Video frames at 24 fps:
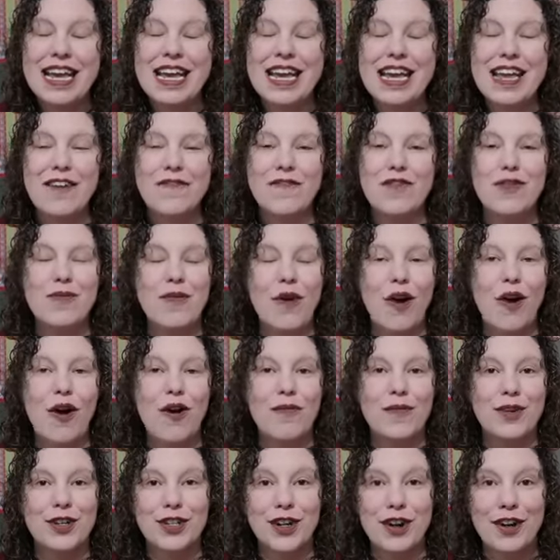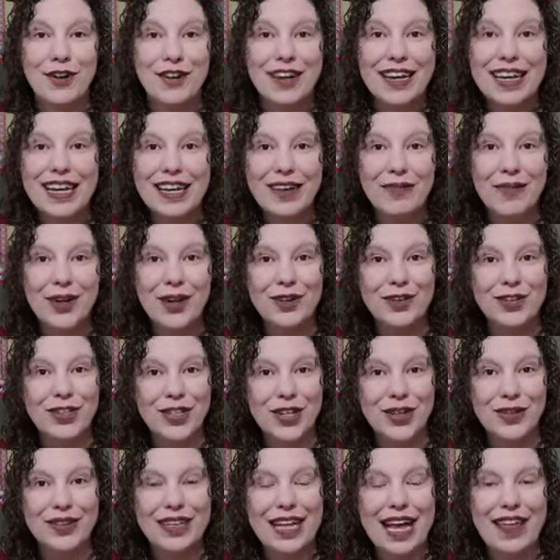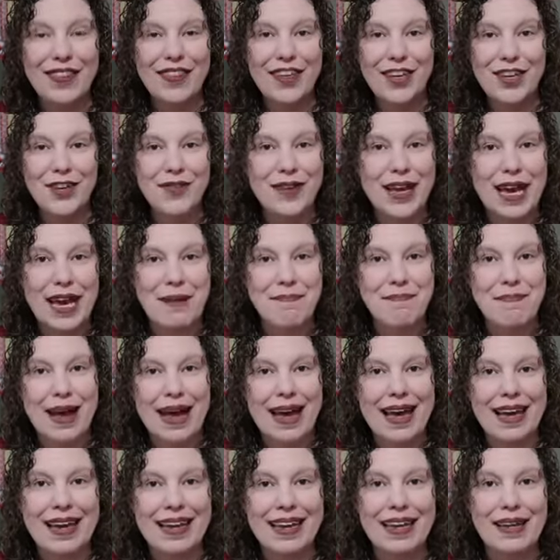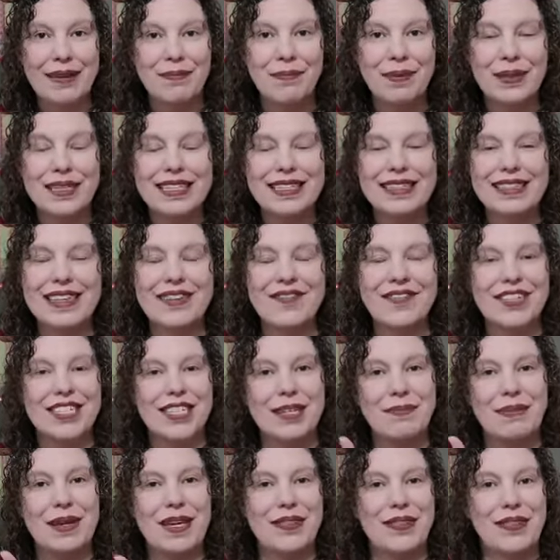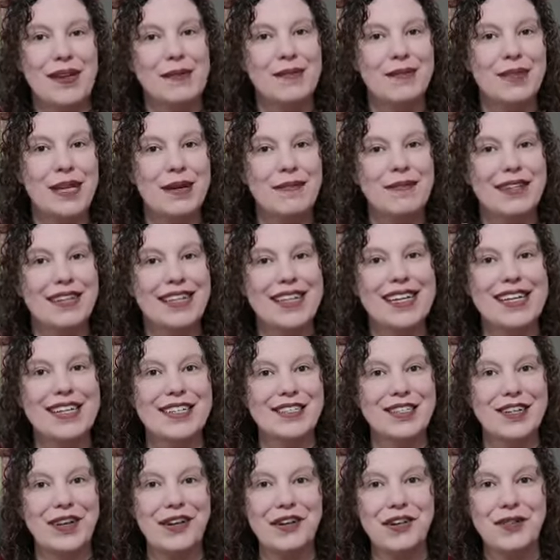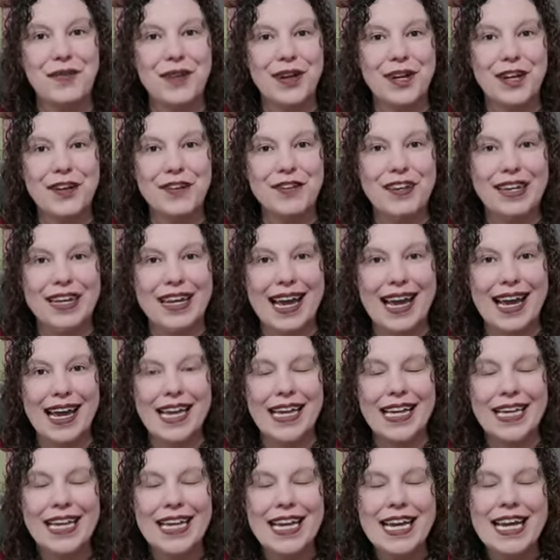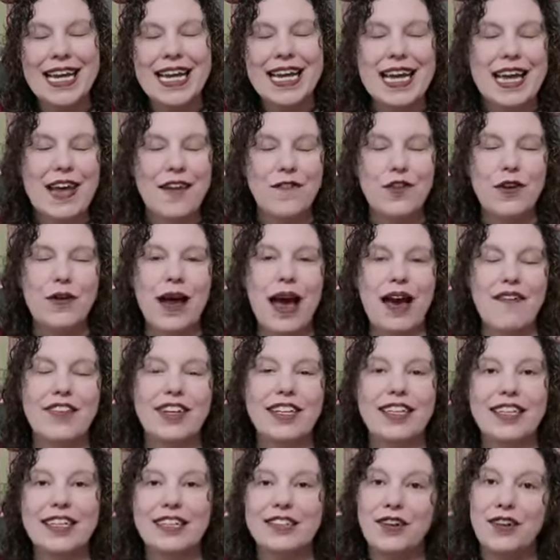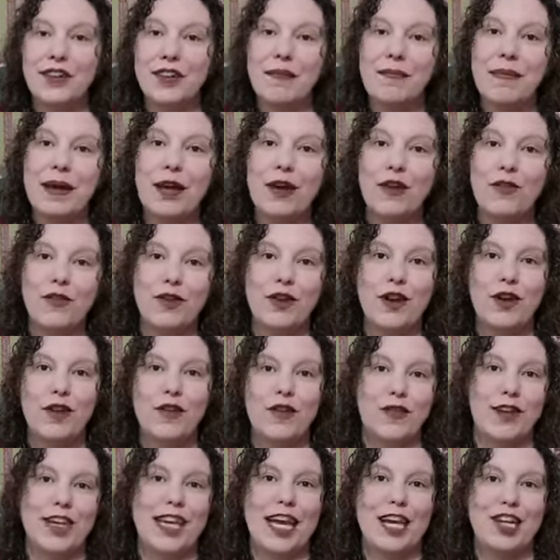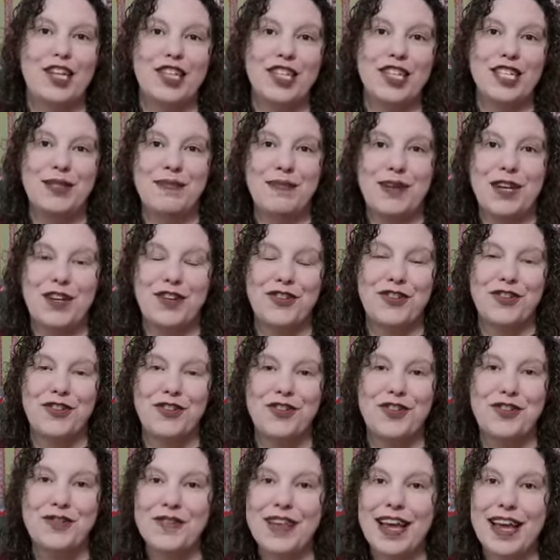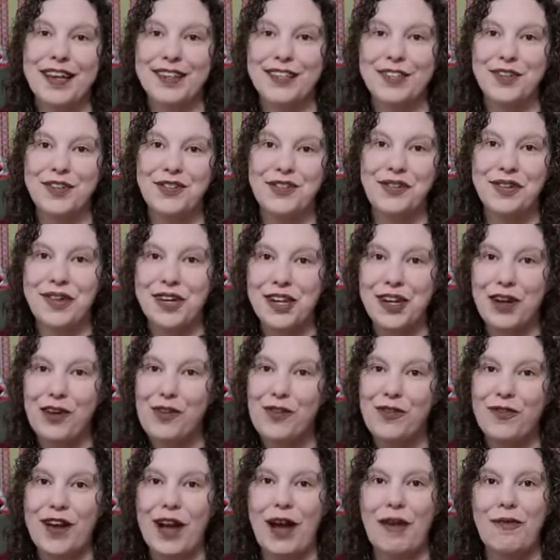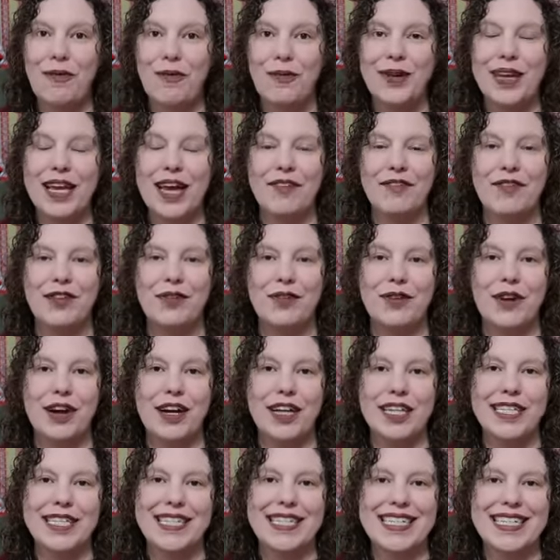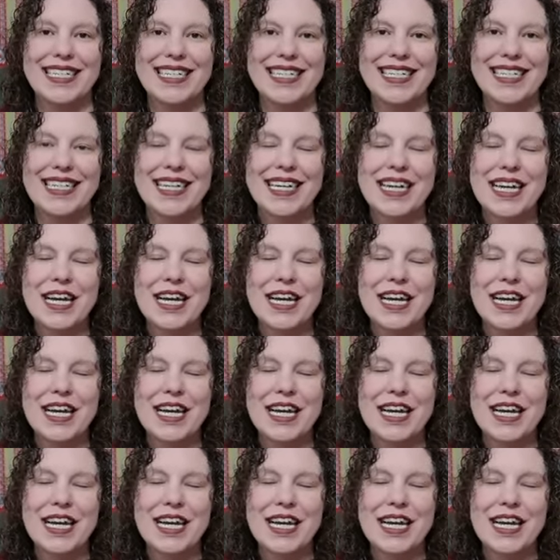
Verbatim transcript: If you are returning, we are so glad that you came back and please give us a big thumbs up to let us know you were here today. If you haven't clicked on the bell for notifications, make sure you do that so you'll get notified when we have new content.